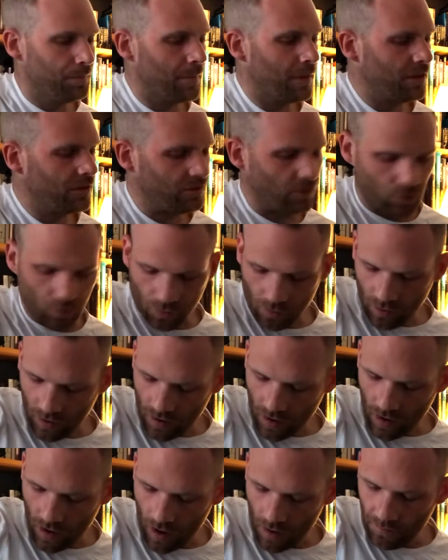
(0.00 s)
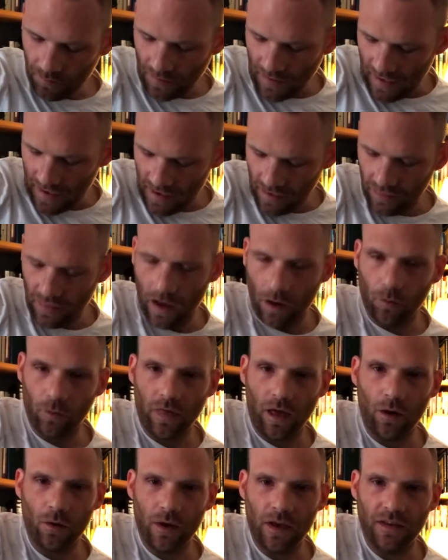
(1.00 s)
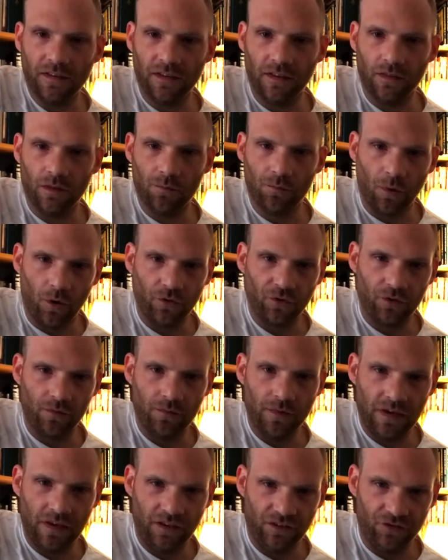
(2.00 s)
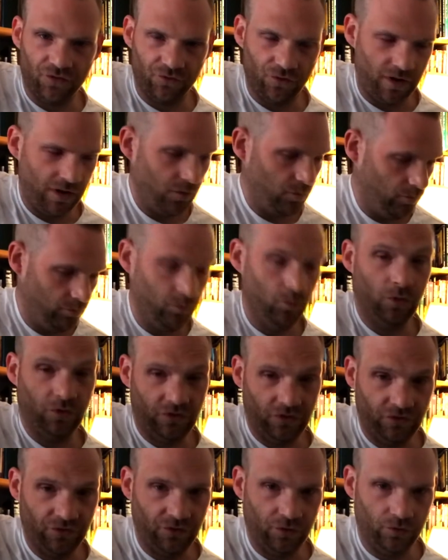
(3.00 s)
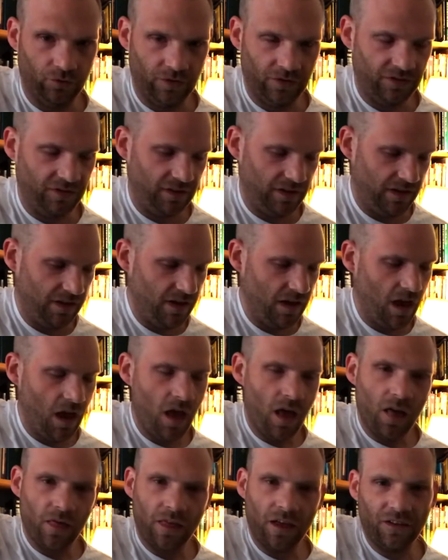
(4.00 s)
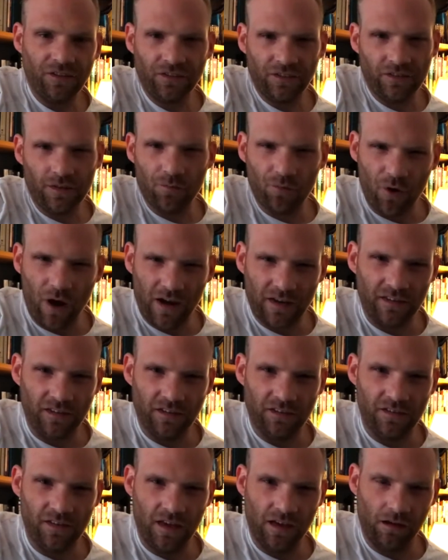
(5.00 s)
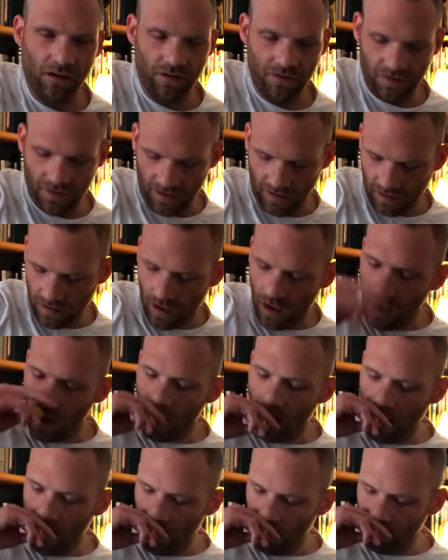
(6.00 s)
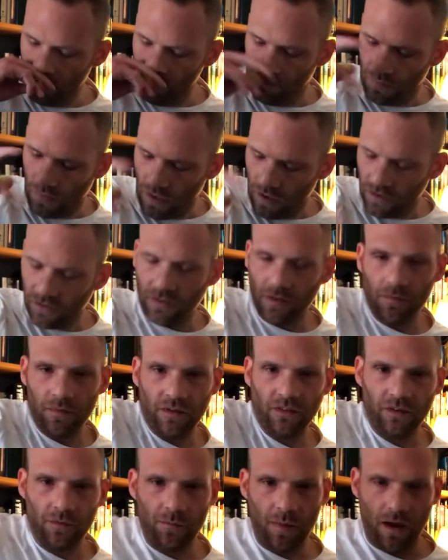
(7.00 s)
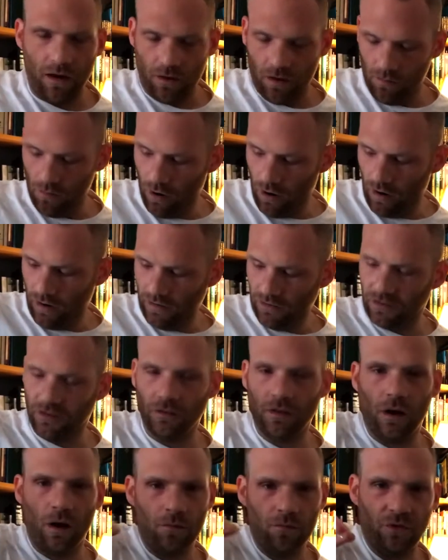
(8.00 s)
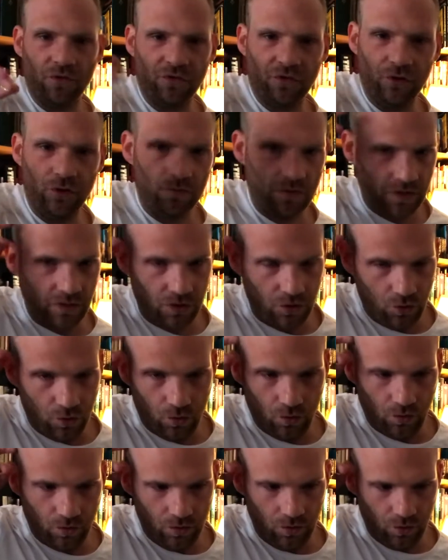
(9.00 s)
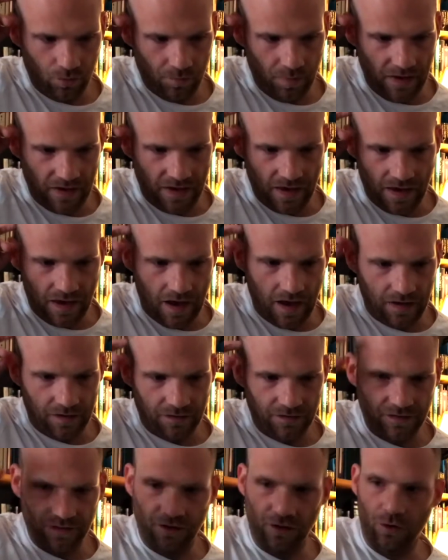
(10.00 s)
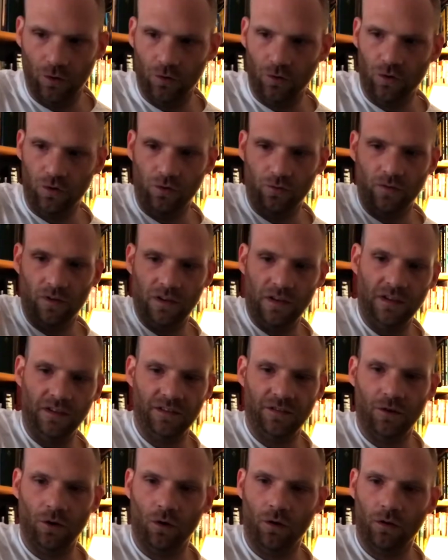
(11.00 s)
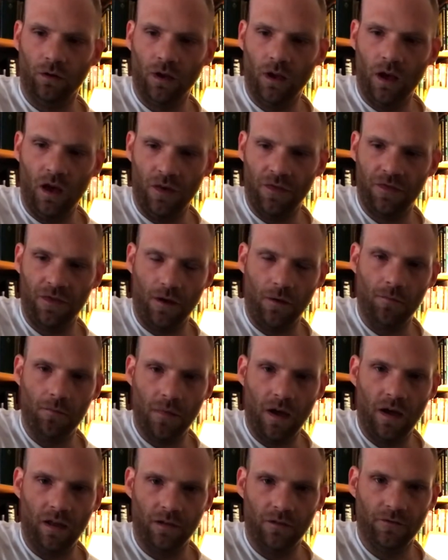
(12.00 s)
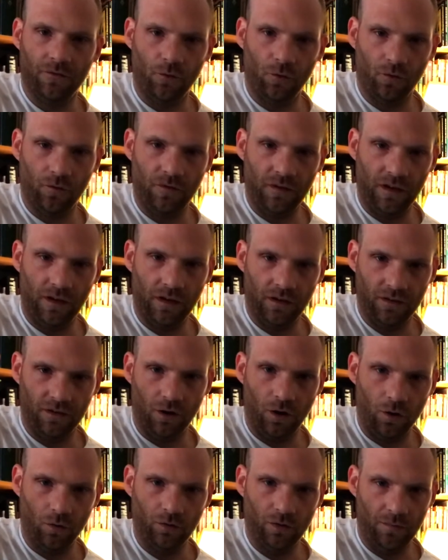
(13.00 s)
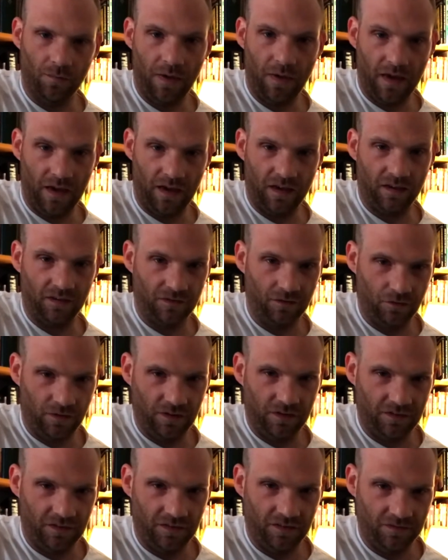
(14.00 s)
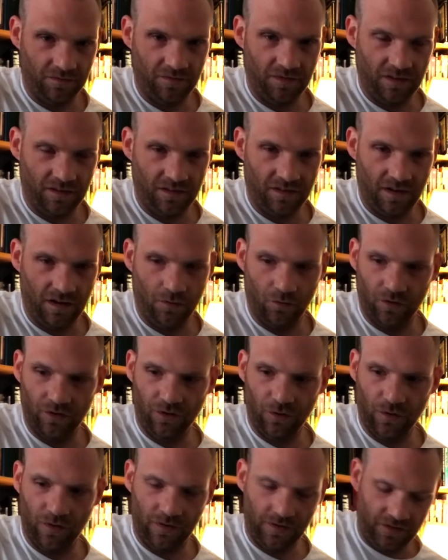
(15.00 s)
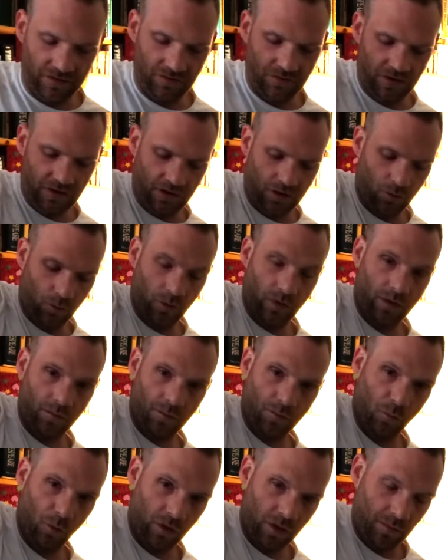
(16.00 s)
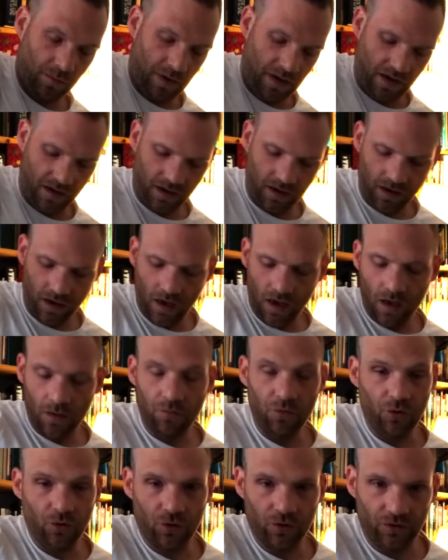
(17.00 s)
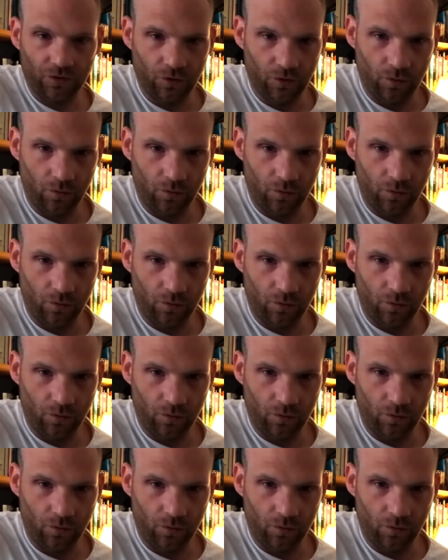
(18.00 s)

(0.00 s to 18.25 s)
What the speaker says: So I'm playing that without hitting the bottom E string, which is tuned to C. That's just a practice thing, I think. Something to bear in mind. So I'm assuming that your picking hand, you've at least got a thumb and a forefinger to hold a pick. So this is how we're doing this video with a pick. You could do it